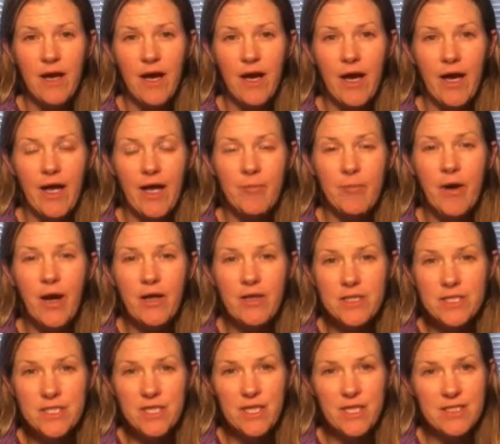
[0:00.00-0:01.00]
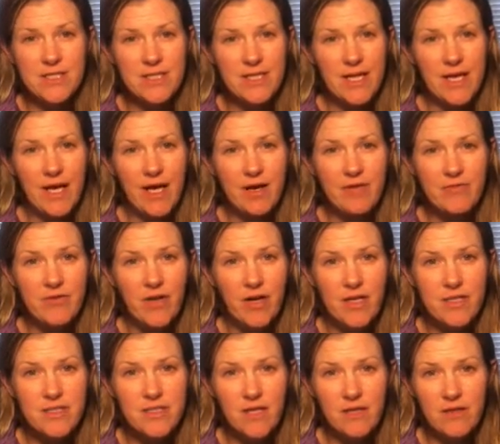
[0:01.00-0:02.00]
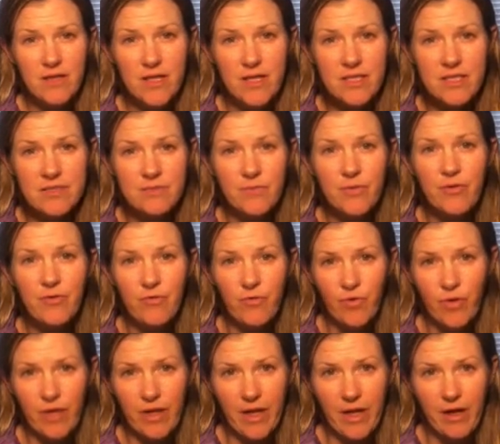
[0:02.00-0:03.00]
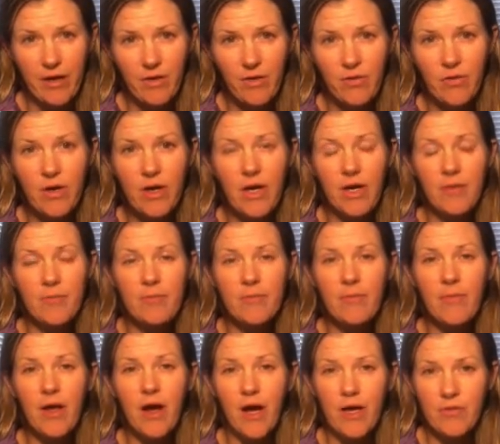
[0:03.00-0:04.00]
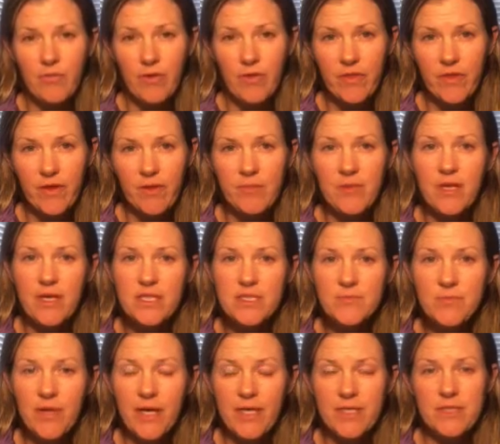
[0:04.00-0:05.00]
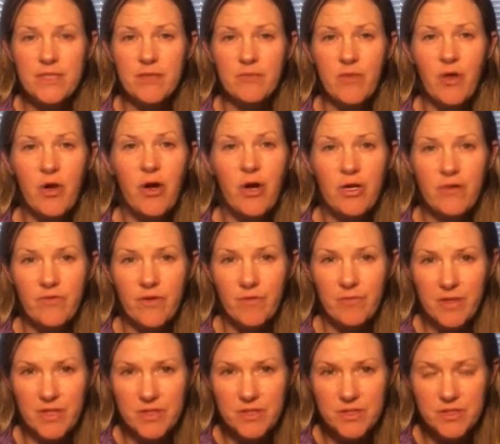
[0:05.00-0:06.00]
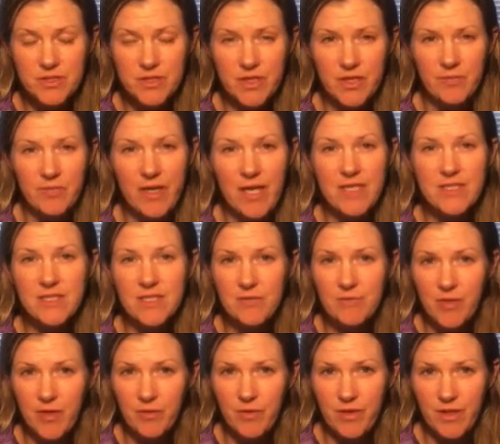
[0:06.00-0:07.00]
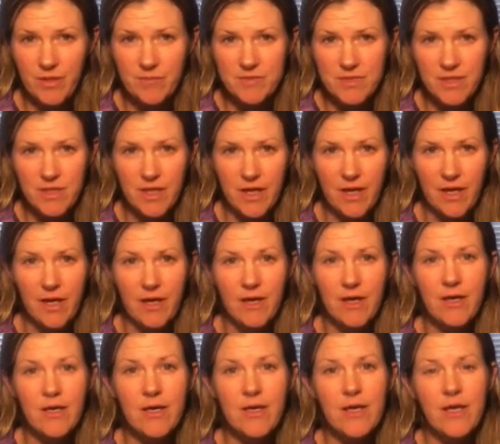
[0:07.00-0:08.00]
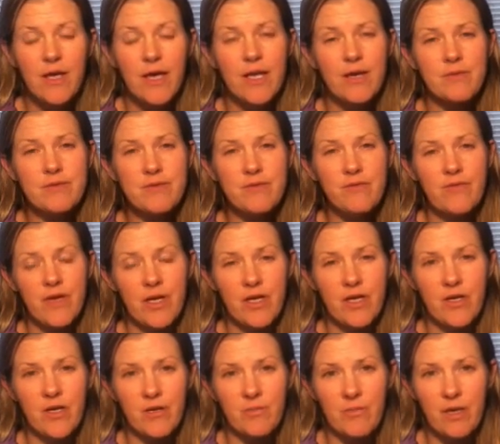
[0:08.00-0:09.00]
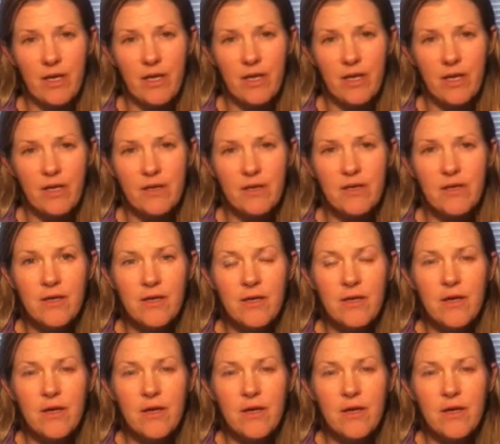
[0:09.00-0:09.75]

I apologize that I have not done this before now, um, gotten with them and explained to them the heart of our ministry, but I did meet with them today, and it was a very good meeting.